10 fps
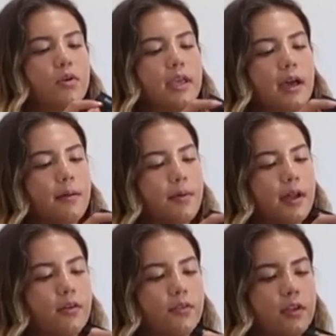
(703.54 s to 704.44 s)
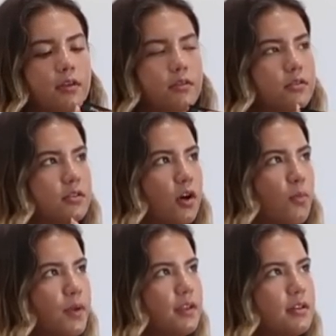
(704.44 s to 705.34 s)
Well, yeah, but I don't think to
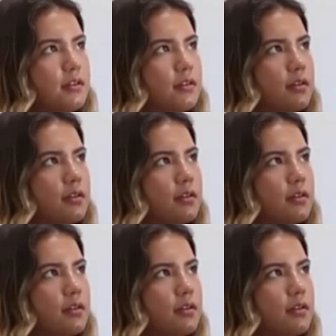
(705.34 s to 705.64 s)
open it.